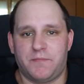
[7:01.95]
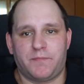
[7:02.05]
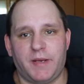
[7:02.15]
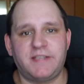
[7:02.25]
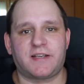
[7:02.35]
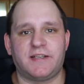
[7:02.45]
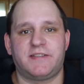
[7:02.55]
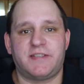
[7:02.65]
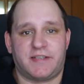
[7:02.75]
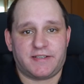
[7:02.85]
basically
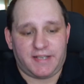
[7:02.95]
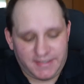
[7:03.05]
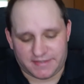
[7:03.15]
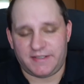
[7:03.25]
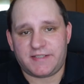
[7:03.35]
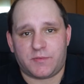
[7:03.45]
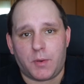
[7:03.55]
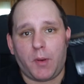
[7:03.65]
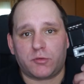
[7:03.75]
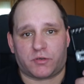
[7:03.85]
it's it. It's a
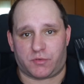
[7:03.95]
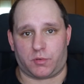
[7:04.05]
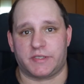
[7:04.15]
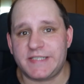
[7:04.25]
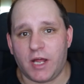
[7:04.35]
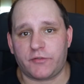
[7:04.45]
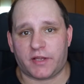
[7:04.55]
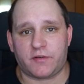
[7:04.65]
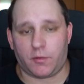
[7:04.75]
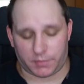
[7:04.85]
remote control. It's not
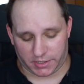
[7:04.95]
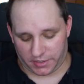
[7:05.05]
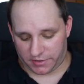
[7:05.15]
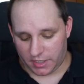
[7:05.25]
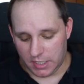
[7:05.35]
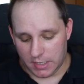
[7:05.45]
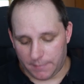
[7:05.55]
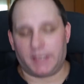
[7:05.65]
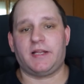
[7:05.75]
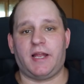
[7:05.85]
that complicated,
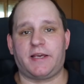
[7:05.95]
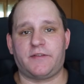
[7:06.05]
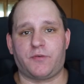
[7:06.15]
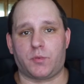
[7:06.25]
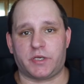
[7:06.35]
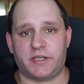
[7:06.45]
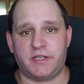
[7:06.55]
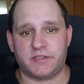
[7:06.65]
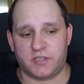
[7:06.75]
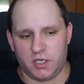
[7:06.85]
but I like it for what it
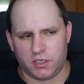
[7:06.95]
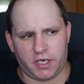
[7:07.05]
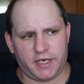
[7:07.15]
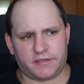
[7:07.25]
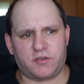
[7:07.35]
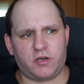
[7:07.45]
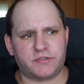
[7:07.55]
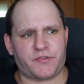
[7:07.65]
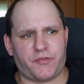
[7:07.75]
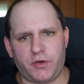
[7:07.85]
is. It
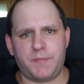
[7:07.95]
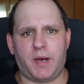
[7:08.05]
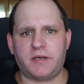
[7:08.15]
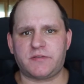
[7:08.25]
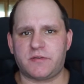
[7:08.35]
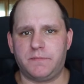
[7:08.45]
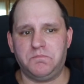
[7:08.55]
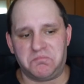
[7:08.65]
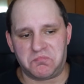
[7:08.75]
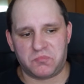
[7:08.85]
cost 30 bucks,
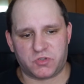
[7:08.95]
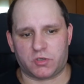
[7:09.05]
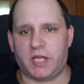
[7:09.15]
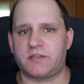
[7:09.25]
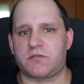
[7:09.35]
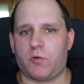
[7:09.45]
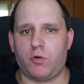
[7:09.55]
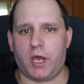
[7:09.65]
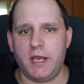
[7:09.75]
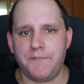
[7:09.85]
so that's
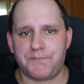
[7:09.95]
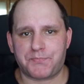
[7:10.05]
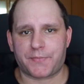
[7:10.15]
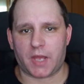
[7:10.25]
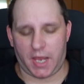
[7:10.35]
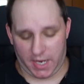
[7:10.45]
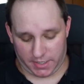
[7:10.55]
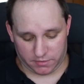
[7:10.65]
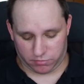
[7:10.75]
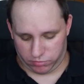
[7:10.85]
okay.
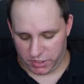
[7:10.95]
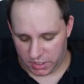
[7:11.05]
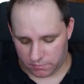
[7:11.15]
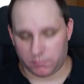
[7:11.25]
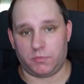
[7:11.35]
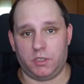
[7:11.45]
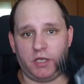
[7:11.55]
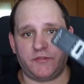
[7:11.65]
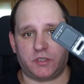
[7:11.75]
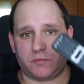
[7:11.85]
And yeah,
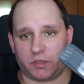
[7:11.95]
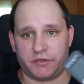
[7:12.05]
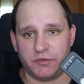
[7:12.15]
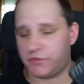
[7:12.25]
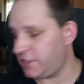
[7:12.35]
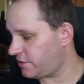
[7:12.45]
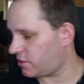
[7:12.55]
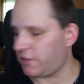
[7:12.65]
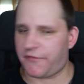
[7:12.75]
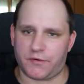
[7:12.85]
love it. Gonna use this,
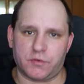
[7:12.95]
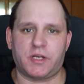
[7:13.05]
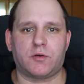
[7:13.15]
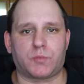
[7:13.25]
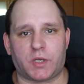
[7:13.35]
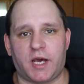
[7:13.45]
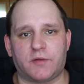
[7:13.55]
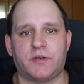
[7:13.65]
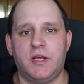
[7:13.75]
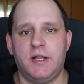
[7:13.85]
gonna throw the old one
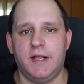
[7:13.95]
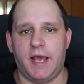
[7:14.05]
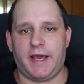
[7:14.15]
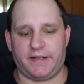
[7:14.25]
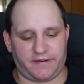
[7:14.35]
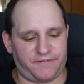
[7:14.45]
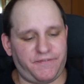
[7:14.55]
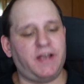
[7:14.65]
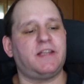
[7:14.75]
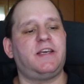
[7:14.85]
out, and I
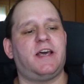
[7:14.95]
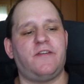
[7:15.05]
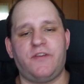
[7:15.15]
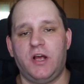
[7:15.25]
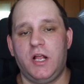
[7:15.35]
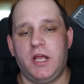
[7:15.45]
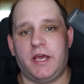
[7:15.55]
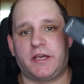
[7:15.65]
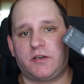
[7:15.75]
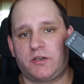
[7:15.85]
finally have
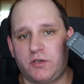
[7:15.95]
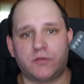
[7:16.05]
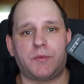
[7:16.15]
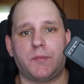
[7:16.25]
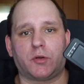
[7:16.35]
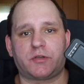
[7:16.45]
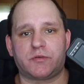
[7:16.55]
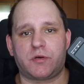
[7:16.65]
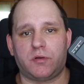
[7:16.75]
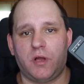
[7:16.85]
a good remote
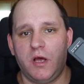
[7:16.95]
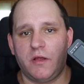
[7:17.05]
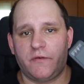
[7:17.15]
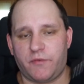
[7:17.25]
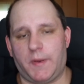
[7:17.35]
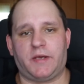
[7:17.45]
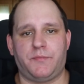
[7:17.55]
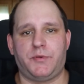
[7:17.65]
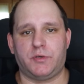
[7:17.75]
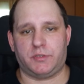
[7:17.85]
control for my
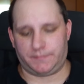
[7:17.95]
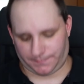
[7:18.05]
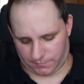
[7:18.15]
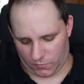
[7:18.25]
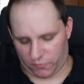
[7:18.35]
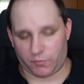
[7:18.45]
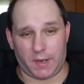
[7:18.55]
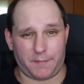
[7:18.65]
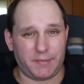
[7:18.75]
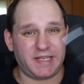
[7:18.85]
computer, for
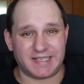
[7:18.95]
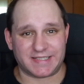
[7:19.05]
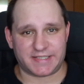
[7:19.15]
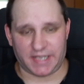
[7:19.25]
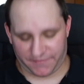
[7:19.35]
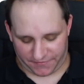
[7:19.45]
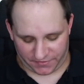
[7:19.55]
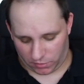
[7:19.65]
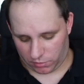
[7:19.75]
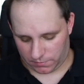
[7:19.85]
my media stuff
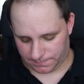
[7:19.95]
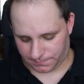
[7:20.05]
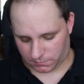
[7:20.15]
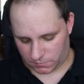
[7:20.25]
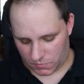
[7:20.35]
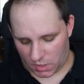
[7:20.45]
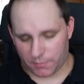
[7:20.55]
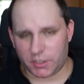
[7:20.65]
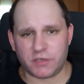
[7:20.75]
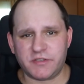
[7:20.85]
and all.
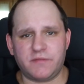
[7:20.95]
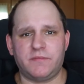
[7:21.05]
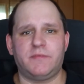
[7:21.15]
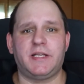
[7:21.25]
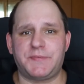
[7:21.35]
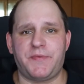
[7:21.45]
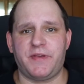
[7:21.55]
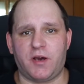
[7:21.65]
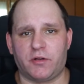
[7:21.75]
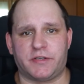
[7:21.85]
Because let's
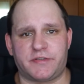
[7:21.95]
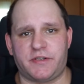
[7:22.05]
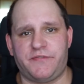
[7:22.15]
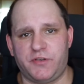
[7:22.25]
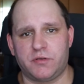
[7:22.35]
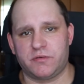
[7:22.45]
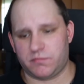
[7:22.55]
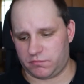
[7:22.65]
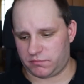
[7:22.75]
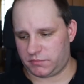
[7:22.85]
be honest, if
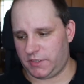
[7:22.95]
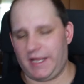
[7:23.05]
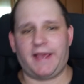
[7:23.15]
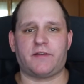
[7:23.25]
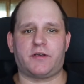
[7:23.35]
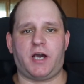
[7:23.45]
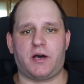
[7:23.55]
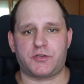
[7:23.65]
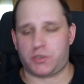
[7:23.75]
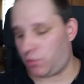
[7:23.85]
you're lying on the
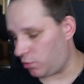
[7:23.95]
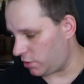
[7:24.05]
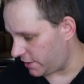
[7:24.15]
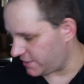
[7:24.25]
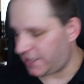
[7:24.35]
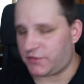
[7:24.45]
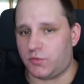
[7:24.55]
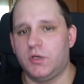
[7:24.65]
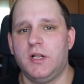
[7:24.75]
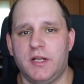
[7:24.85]
couch, or as I
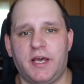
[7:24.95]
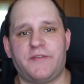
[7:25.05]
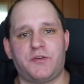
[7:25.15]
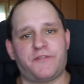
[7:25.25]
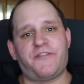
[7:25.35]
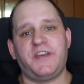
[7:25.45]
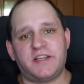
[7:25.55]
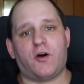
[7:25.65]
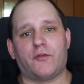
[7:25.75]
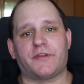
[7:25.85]
do, have your
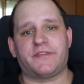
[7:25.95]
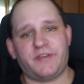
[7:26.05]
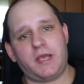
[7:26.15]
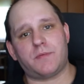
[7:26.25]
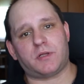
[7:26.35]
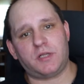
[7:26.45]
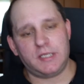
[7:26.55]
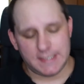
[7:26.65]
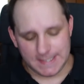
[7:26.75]
feet on the table,